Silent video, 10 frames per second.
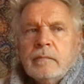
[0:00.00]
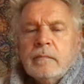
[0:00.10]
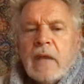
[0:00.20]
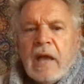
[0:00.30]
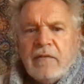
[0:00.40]

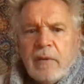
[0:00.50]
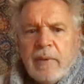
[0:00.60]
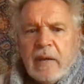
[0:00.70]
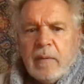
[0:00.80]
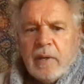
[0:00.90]
Have I
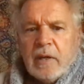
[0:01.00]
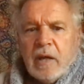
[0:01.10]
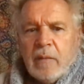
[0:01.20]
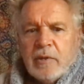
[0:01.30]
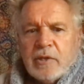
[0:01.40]
become
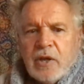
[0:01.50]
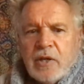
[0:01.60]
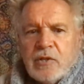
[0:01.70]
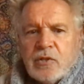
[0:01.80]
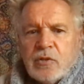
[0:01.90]

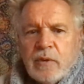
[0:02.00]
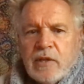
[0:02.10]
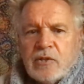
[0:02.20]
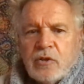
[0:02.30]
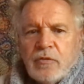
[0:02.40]
acclimatized to a
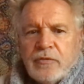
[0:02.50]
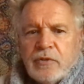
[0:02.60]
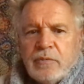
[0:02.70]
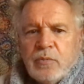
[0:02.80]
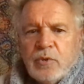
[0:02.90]
softer,
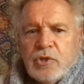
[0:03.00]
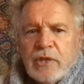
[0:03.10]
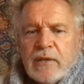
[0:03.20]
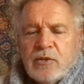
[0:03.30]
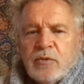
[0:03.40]
more
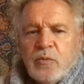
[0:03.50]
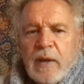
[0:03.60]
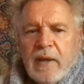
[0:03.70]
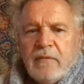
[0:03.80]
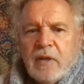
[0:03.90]
gentle
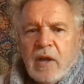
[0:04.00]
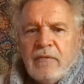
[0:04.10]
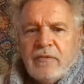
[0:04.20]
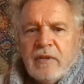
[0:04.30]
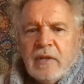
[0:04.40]
way of
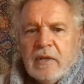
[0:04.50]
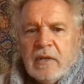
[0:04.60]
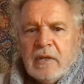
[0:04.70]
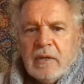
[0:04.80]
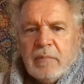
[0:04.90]
life
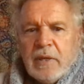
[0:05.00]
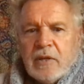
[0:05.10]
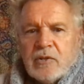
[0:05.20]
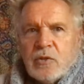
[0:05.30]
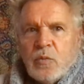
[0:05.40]

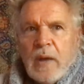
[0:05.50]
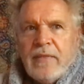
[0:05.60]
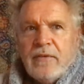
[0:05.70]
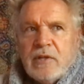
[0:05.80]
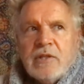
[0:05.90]
because the
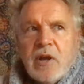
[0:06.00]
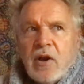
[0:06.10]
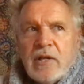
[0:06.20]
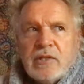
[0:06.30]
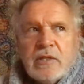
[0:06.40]
weather is
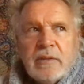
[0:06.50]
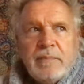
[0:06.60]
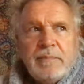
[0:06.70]
nice and the